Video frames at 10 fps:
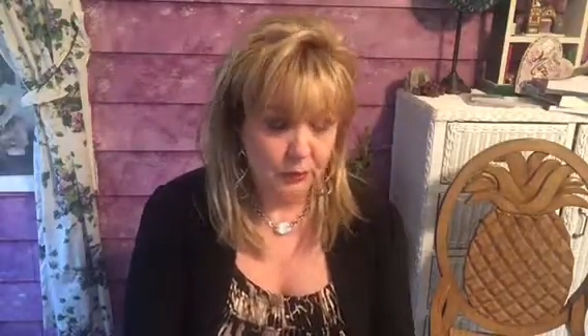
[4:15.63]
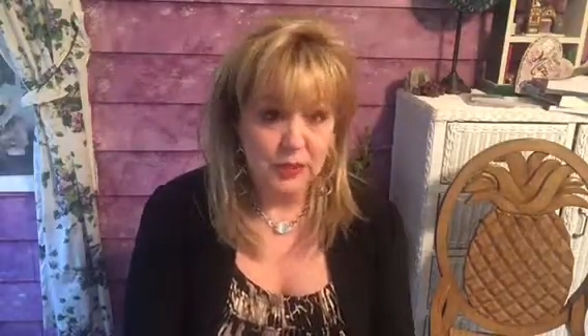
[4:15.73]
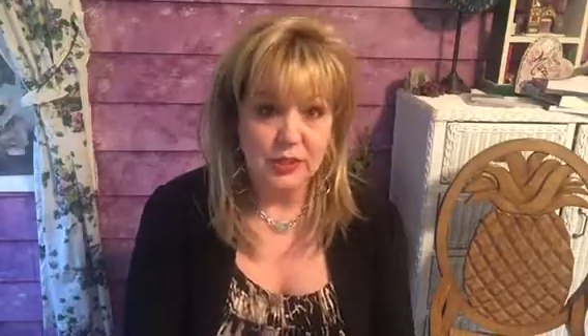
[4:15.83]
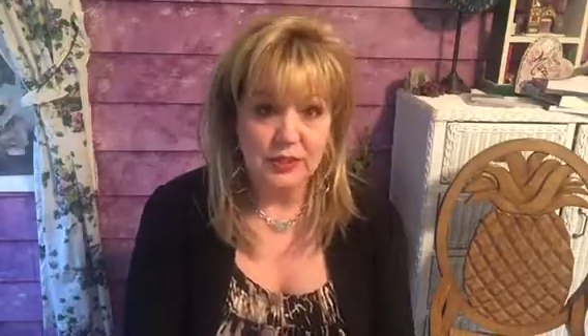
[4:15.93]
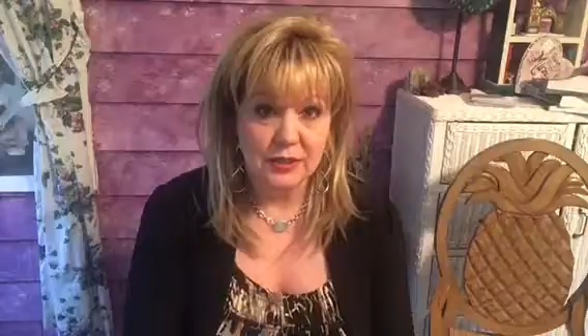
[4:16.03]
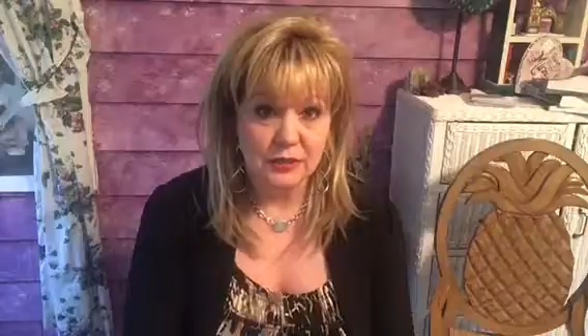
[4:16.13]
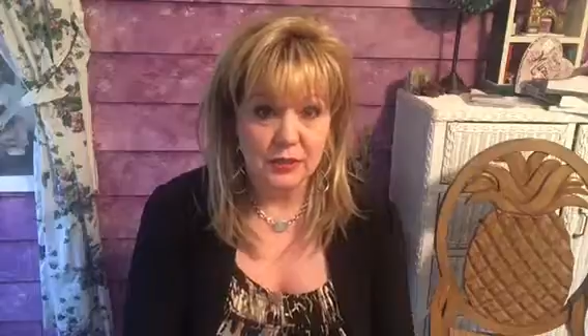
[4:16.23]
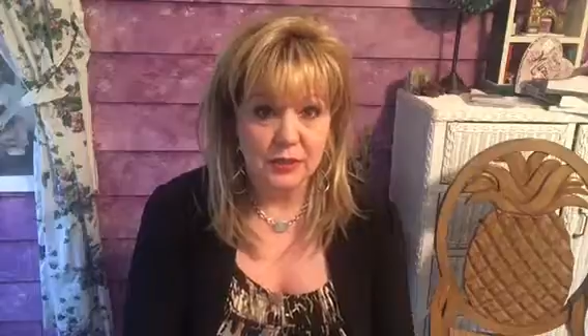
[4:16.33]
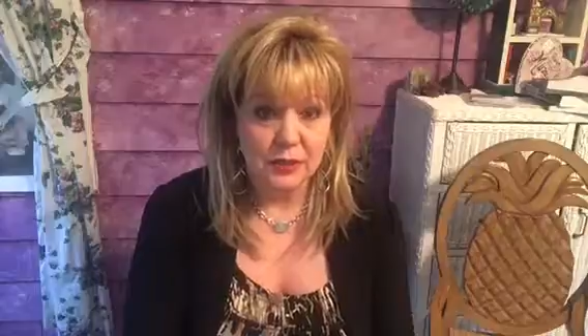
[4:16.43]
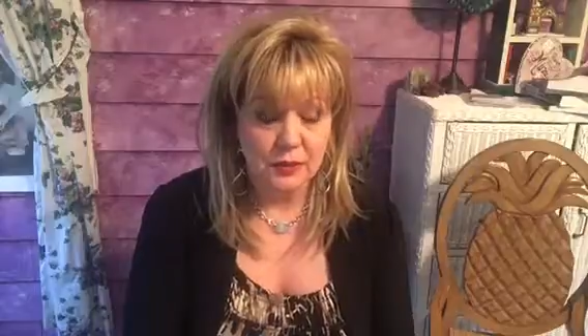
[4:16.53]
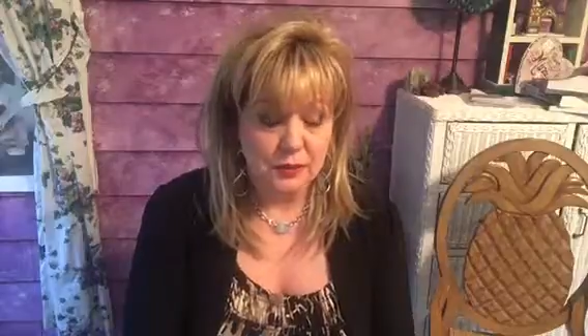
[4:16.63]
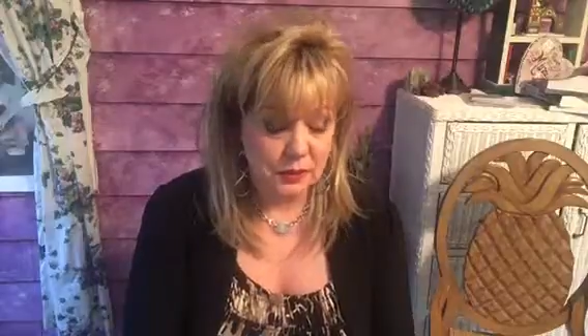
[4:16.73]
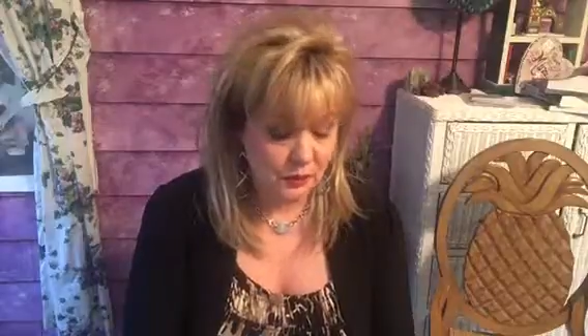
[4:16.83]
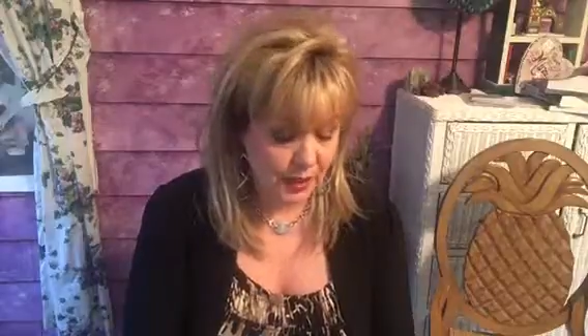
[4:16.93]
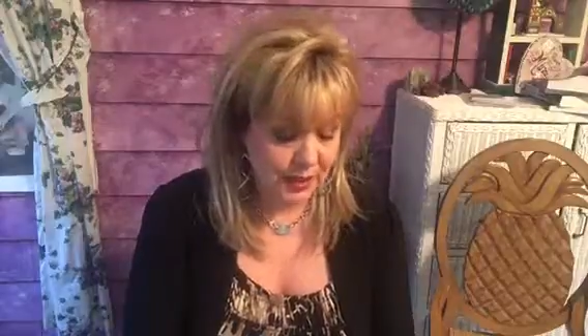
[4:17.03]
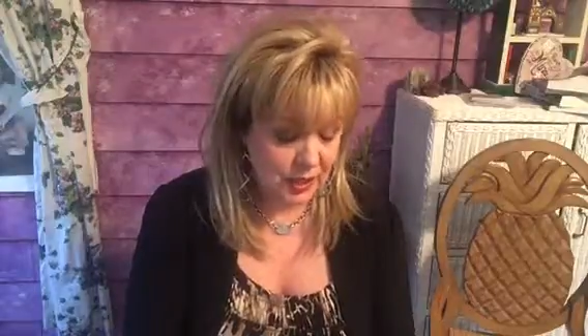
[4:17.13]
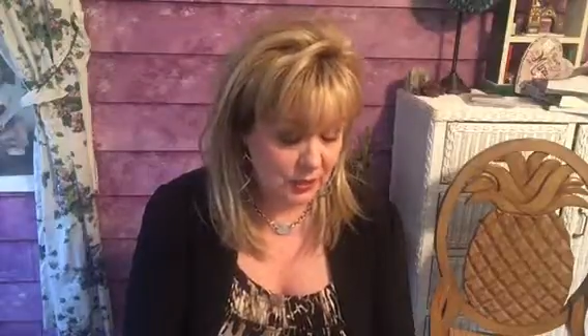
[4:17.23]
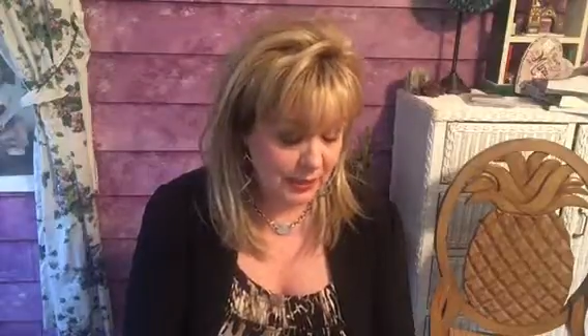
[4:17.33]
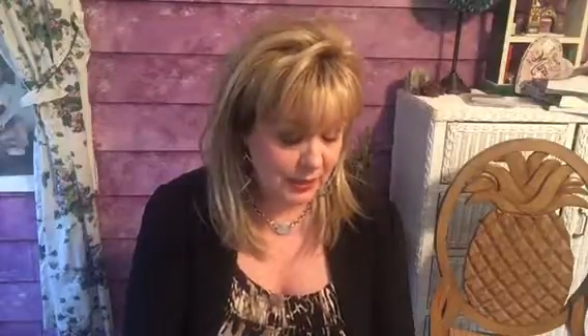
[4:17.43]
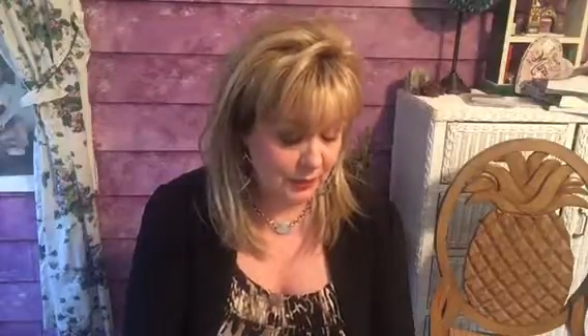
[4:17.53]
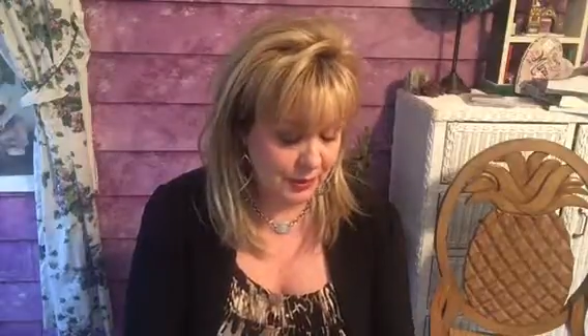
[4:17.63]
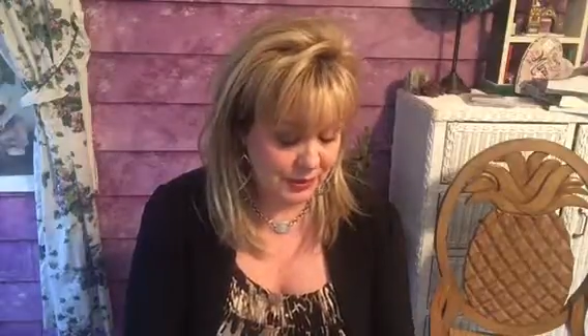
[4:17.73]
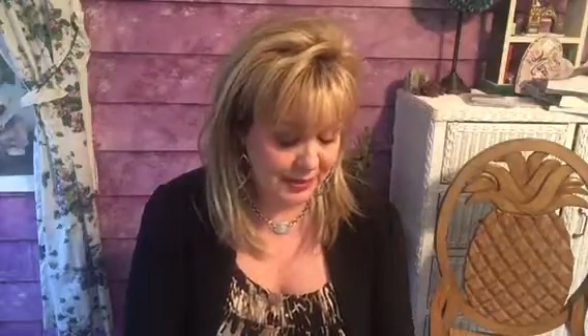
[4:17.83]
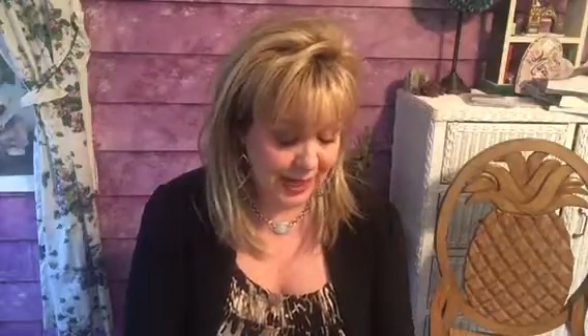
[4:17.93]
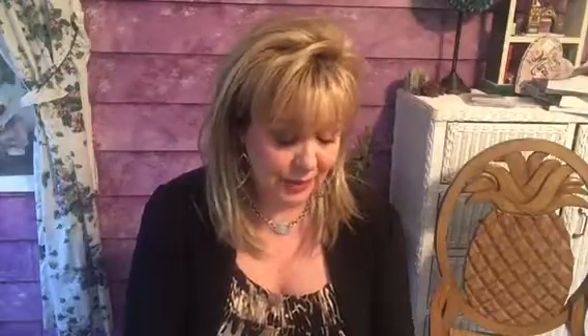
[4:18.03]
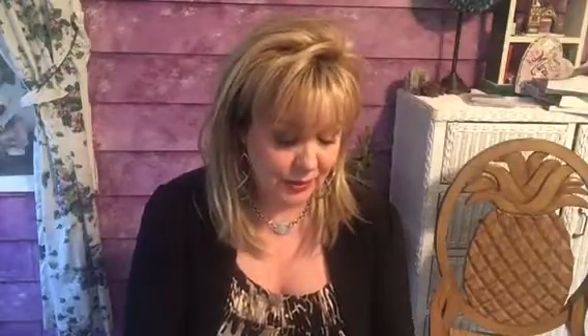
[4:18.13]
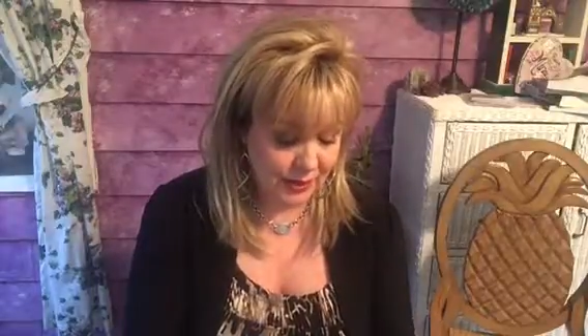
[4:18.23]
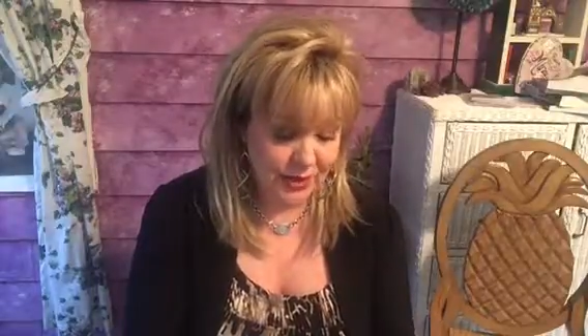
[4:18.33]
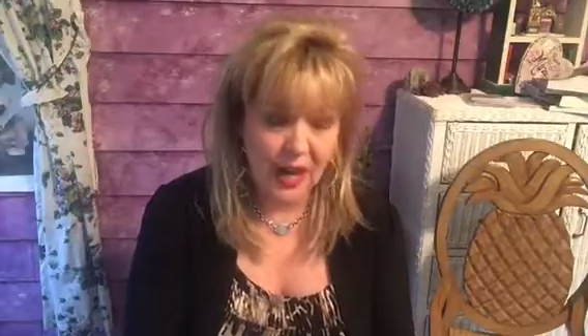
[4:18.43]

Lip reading: which is to run each meeting with integrity,